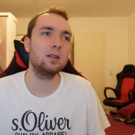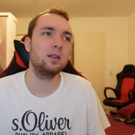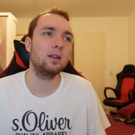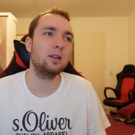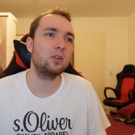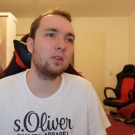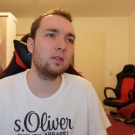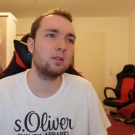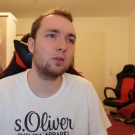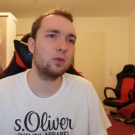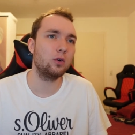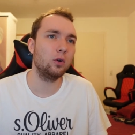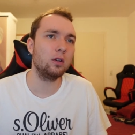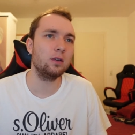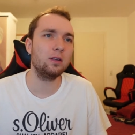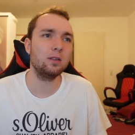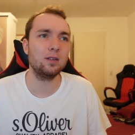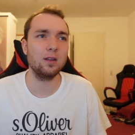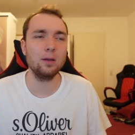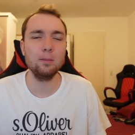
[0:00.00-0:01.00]
They just
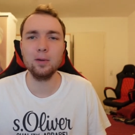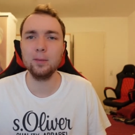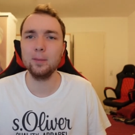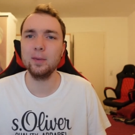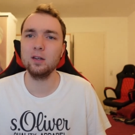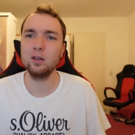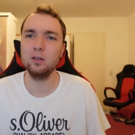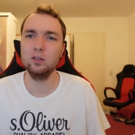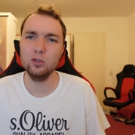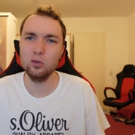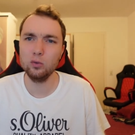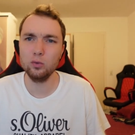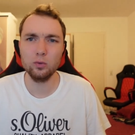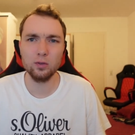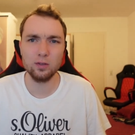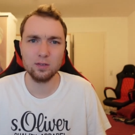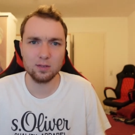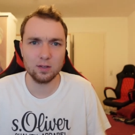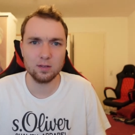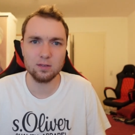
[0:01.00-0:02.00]
couldn't implement a new
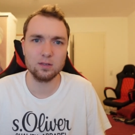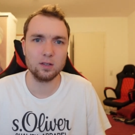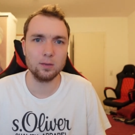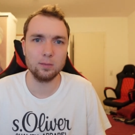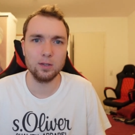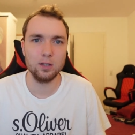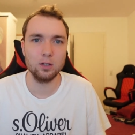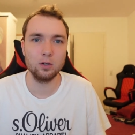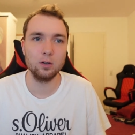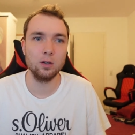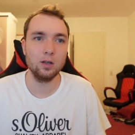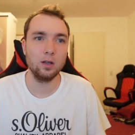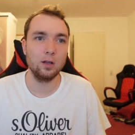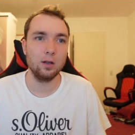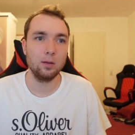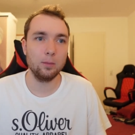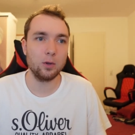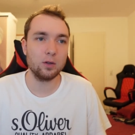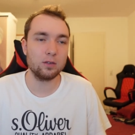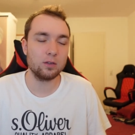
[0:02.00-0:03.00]
system here
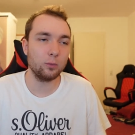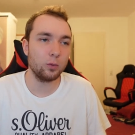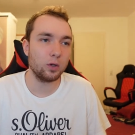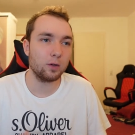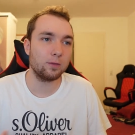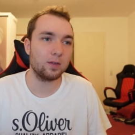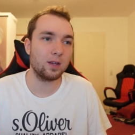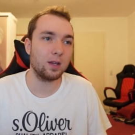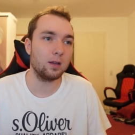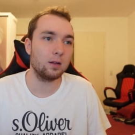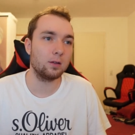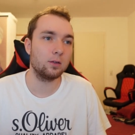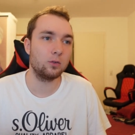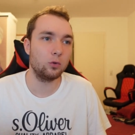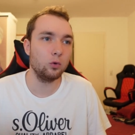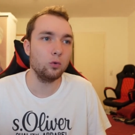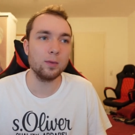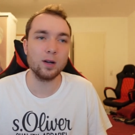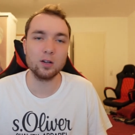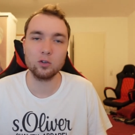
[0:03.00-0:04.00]
because it would have taken
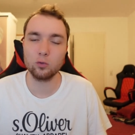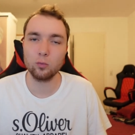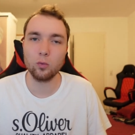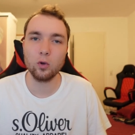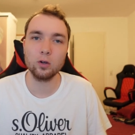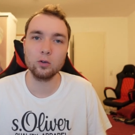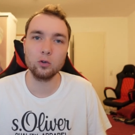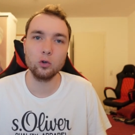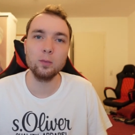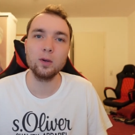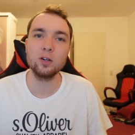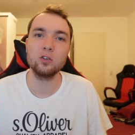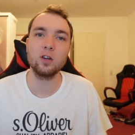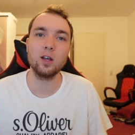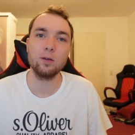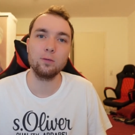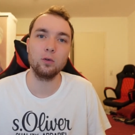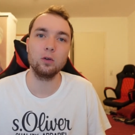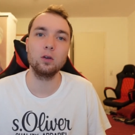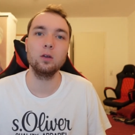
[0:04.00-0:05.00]
too much work, too much
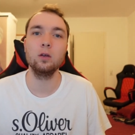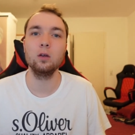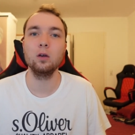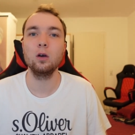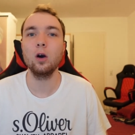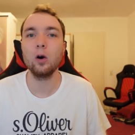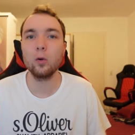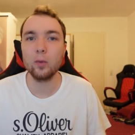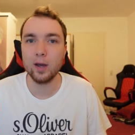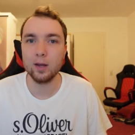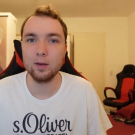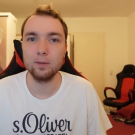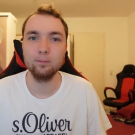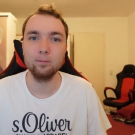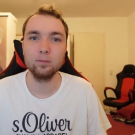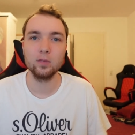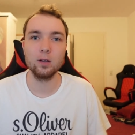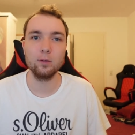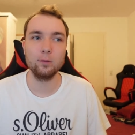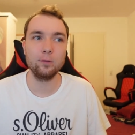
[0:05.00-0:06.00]
effort. Alright,
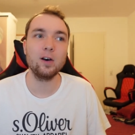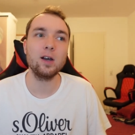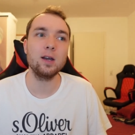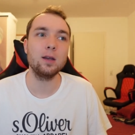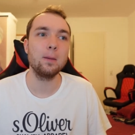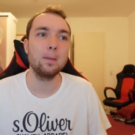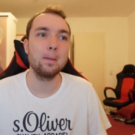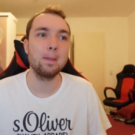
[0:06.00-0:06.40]
fine.